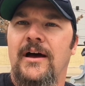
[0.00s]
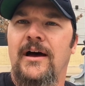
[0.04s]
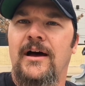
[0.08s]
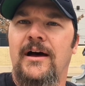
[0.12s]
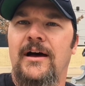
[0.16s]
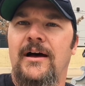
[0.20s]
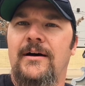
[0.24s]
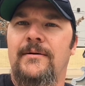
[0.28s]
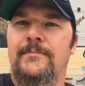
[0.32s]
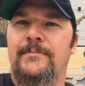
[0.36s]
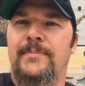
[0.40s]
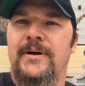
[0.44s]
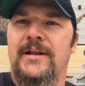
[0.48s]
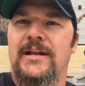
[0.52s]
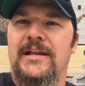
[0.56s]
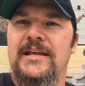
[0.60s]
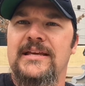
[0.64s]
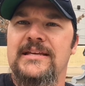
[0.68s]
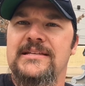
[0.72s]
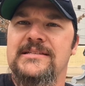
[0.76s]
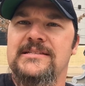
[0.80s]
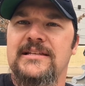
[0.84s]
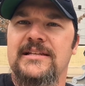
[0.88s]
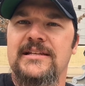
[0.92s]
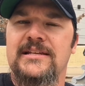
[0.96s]
but
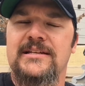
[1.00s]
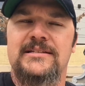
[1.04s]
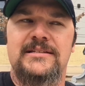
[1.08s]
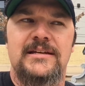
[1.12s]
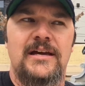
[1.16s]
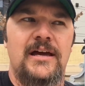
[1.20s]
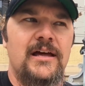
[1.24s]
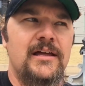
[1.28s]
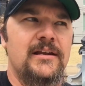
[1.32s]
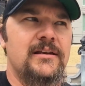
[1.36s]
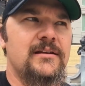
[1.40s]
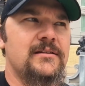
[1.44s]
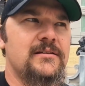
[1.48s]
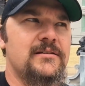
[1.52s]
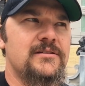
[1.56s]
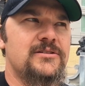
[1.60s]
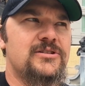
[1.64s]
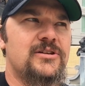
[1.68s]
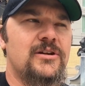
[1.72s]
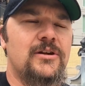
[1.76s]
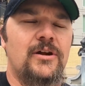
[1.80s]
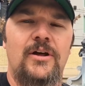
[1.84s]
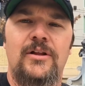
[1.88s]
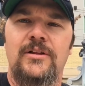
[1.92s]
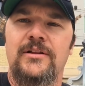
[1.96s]
easily done.
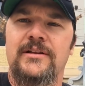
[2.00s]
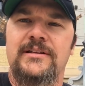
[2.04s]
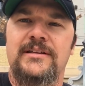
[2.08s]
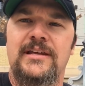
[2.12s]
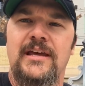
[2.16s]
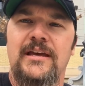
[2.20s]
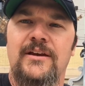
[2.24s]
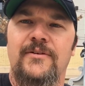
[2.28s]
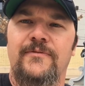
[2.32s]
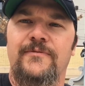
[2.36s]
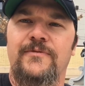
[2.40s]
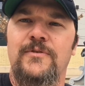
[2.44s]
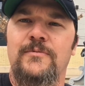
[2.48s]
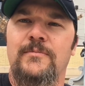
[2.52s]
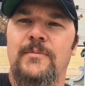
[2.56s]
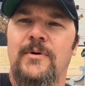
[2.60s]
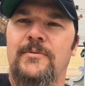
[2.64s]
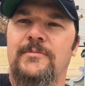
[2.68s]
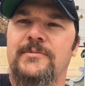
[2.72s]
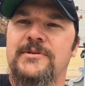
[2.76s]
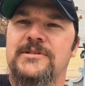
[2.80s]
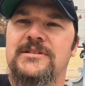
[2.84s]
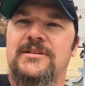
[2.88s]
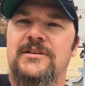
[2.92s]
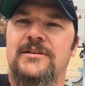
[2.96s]
Should only take a few
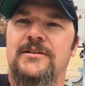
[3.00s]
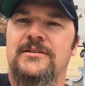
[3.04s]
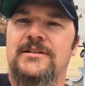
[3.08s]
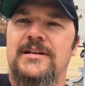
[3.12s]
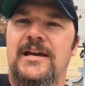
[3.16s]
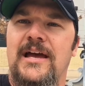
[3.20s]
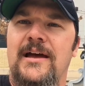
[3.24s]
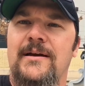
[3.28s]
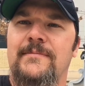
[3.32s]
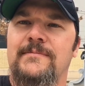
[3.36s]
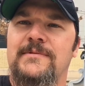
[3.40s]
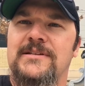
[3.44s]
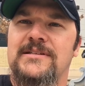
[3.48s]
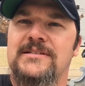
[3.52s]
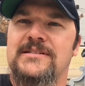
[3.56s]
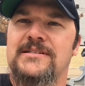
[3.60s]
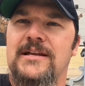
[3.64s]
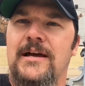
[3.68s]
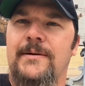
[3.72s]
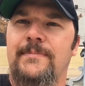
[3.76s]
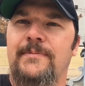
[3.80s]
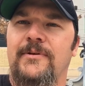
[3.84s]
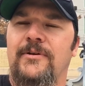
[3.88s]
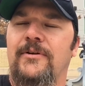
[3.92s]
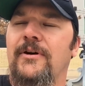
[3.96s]
moments of your time to
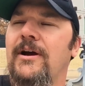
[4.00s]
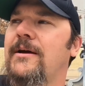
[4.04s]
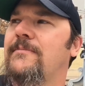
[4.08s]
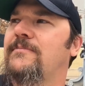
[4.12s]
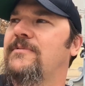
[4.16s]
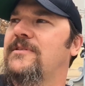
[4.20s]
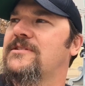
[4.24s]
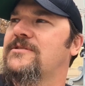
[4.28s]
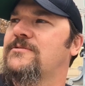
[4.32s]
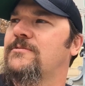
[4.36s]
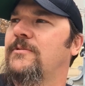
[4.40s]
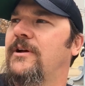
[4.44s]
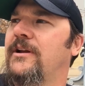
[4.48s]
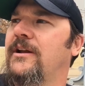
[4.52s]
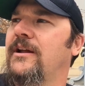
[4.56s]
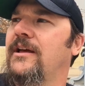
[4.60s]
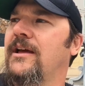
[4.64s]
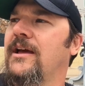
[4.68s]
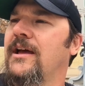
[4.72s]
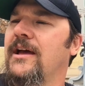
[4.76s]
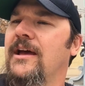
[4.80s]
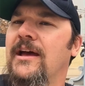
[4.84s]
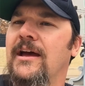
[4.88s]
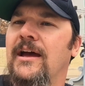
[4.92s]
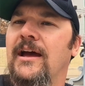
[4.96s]
stop and grab this one,
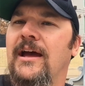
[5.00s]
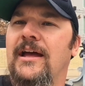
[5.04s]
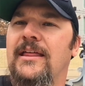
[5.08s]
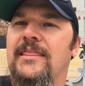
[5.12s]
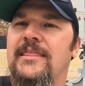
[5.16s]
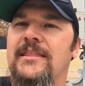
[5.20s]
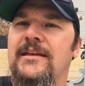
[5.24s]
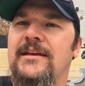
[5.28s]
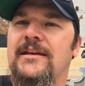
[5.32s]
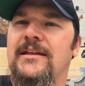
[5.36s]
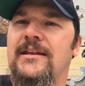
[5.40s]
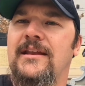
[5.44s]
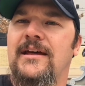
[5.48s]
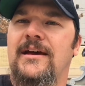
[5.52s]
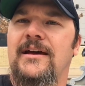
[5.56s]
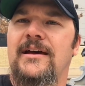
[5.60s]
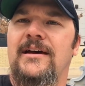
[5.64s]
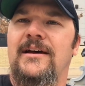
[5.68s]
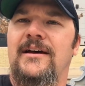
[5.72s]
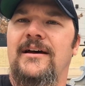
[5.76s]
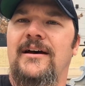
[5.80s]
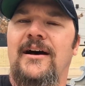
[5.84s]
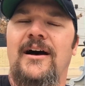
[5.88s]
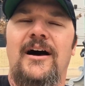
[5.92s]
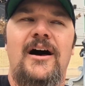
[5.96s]
and then
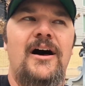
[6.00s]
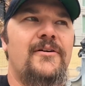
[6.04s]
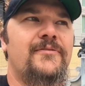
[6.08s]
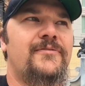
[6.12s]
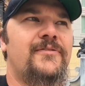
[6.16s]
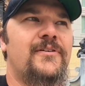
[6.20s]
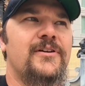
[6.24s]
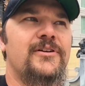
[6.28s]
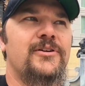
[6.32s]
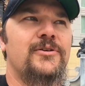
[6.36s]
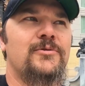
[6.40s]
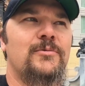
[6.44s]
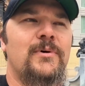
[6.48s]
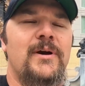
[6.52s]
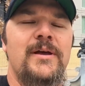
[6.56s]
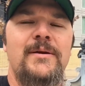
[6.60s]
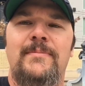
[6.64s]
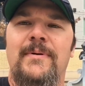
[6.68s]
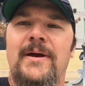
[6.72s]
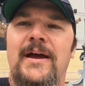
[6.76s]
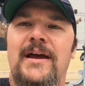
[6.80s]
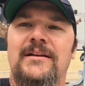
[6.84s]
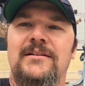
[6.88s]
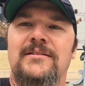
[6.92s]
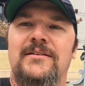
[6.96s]
off on your way
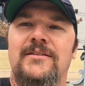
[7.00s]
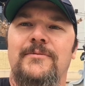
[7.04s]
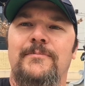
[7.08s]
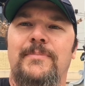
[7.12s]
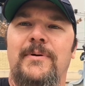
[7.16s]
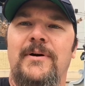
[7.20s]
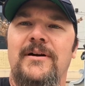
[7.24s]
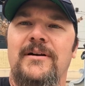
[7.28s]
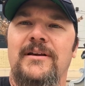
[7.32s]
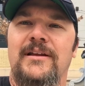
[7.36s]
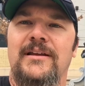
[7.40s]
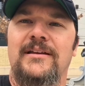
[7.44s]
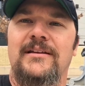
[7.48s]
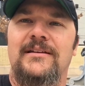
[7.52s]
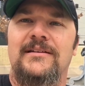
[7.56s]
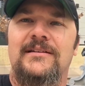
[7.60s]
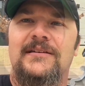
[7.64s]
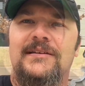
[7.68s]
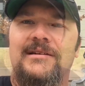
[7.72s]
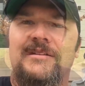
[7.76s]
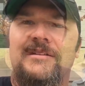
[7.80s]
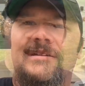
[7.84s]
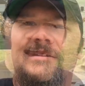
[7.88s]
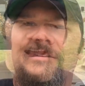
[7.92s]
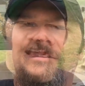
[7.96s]
back to the party.
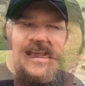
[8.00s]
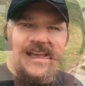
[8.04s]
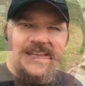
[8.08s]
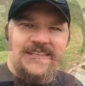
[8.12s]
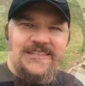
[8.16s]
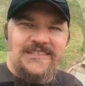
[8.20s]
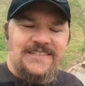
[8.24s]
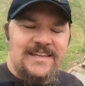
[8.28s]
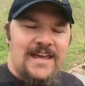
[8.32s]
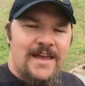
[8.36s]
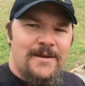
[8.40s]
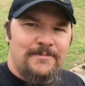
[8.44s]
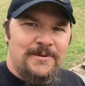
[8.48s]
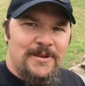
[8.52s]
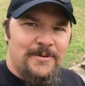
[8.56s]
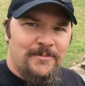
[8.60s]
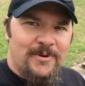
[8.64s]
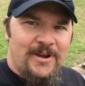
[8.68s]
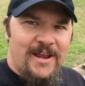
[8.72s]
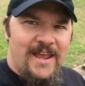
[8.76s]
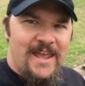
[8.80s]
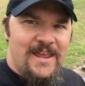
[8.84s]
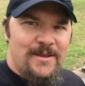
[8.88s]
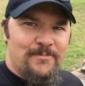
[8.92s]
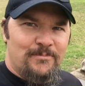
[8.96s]
All right, guys, stop
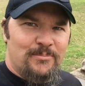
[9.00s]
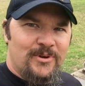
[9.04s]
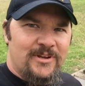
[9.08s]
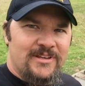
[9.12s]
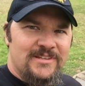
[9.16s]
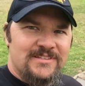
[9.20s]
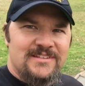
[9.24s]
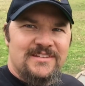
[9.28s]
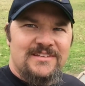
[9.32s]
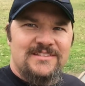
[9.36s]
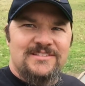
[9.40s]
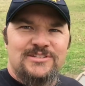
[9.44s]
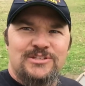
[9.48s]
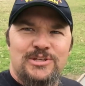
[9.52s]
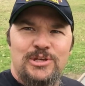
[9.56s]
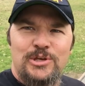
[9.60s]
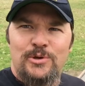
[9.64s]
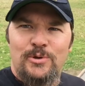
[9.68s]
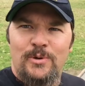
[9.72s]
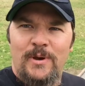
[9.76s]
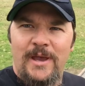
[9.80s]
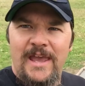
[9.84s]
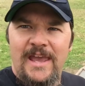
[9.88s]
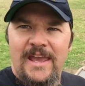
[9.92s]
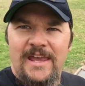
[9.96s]
number 8 brings us
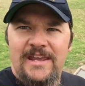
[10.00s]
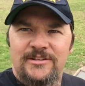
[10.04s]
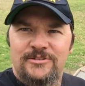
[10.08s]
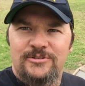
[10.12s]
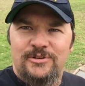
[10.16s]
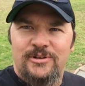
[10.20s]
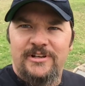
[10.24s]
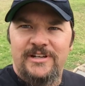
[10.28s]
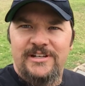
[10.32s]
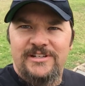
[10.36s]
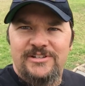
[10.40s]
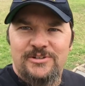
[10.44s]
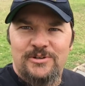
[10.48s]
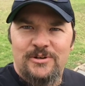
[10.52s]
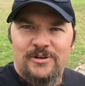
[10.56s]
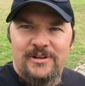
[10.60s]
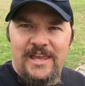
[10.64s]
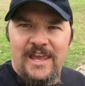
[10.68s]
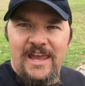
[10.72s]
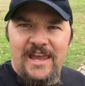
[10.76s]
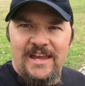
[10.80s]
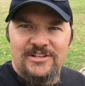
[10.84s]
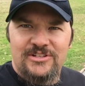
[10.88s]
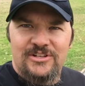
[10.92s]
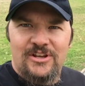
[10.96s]
to a traditional
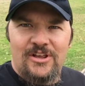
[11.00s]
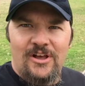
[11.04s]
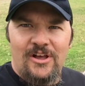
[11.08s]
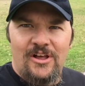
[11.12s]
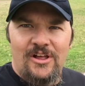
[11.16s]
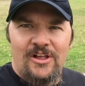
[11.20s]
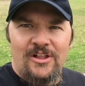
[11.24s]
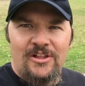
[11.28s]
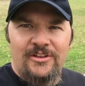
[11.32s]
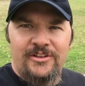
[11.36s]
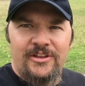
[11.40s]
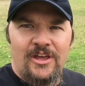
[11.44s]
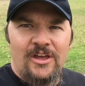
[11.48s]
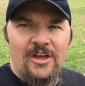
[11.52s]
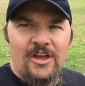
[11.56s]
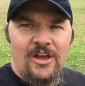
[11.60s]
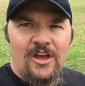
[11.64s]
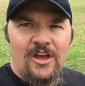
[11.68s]
cache called